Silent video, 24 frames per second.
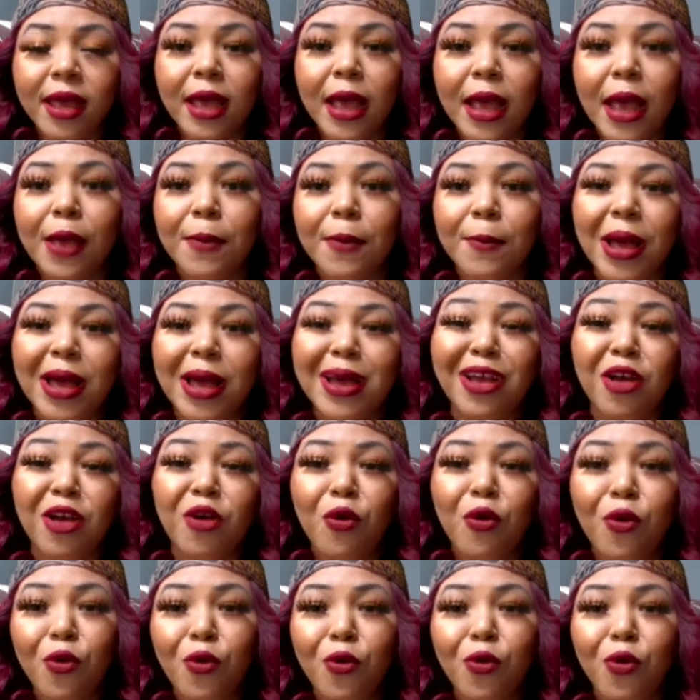and my
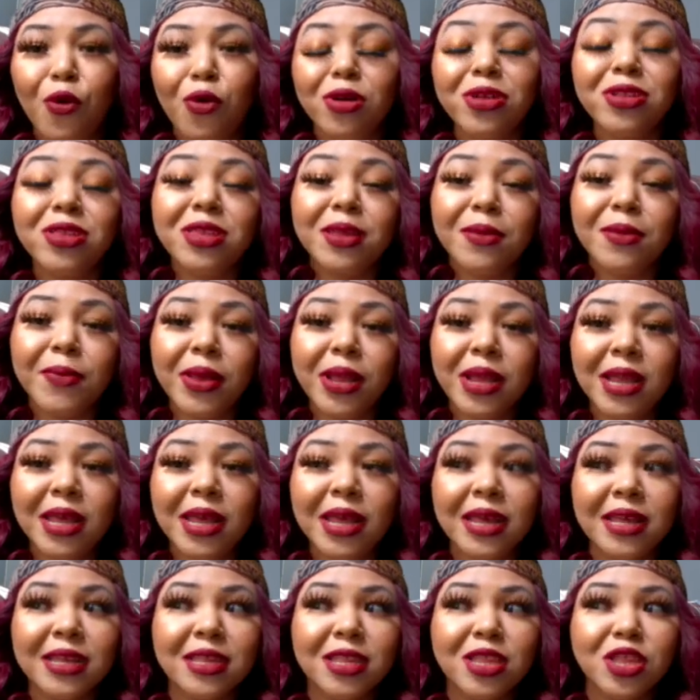goal ultimately
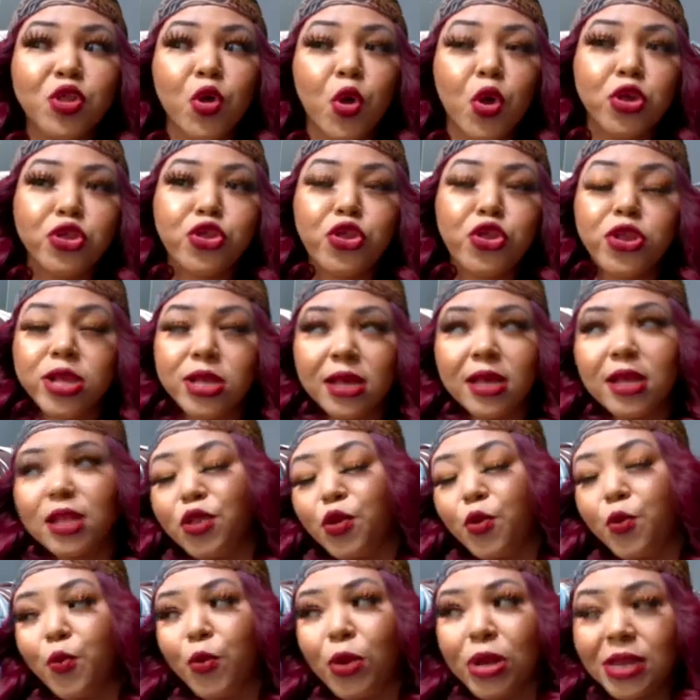is to either
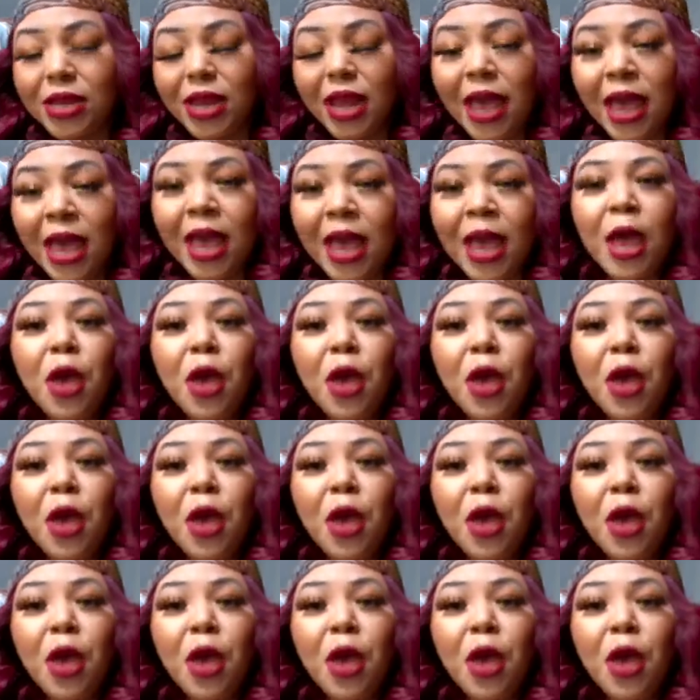one day